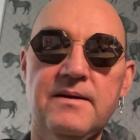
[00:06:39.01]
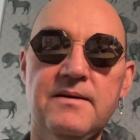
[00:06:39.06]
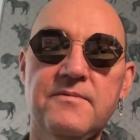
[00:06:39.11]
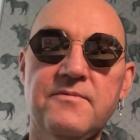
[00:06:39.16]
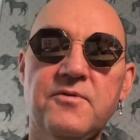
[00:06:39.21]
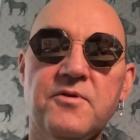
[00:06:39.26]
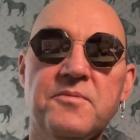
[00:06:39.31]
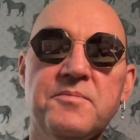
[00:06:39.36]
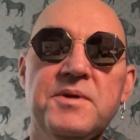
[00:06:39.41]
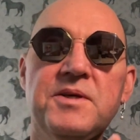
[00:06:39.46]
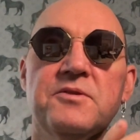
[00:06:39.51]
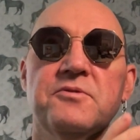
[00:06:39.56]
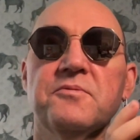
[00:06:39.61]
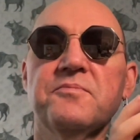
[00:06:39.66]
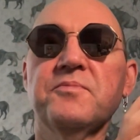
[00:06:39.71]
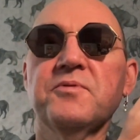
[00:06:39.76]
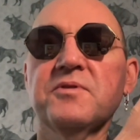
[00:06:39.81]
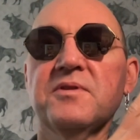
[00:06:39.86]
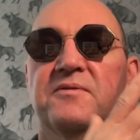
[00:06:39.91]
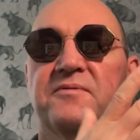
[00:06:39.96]
for me to
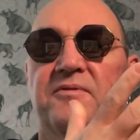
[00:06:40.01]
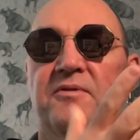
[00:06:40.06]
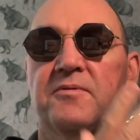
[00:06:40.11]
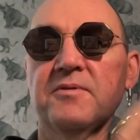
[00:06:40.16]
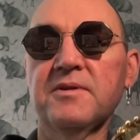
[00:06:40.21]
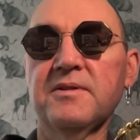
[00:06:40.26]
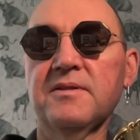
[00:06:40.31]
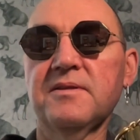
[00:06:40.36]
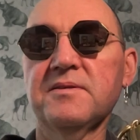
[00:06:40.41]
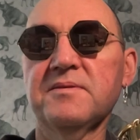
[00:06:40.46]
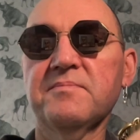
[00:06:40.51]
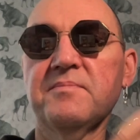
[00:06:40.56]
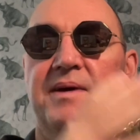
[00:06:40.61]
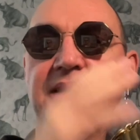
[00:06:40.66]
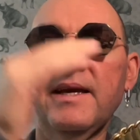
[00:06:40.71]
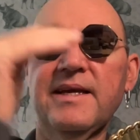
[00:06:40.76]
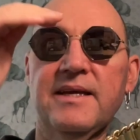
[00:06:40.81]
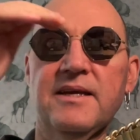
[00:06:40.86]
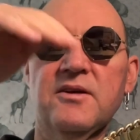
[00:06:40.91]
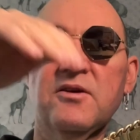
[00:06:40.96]
put the phone in this
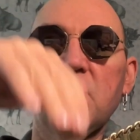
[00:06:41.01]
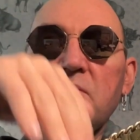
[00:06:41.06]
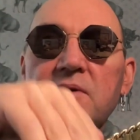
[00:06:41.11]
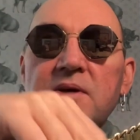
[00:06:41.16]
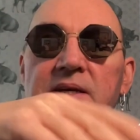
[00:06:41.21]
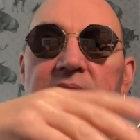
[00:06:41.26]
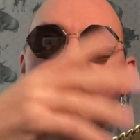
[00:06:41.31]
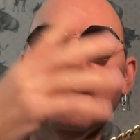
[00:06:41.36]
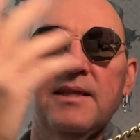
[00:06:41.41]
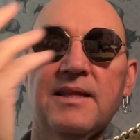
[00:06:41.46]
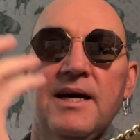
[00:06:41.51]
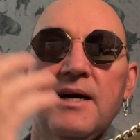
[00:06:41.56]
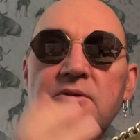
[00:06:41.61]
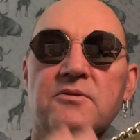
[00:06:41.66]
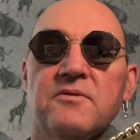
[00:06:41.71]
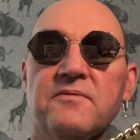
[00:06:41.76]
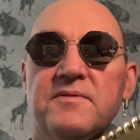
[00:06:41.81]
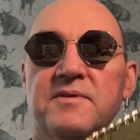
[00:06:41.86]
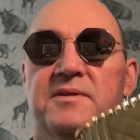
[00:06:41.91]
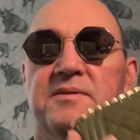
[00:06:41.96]
bag and go in and
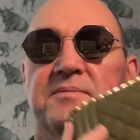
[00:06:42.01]
out of this